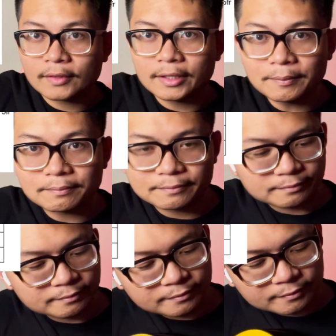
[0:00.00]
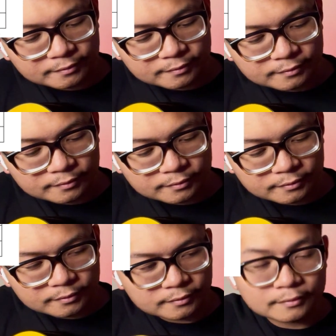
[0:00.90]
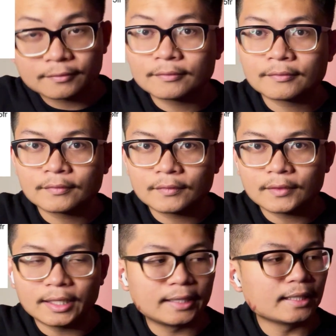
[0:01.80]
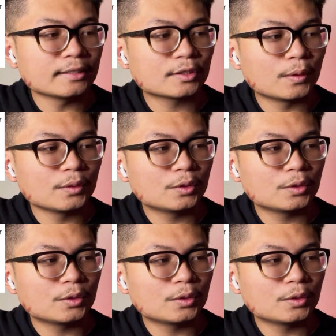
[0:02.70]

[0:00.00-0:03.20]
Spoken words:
Yep. And that's going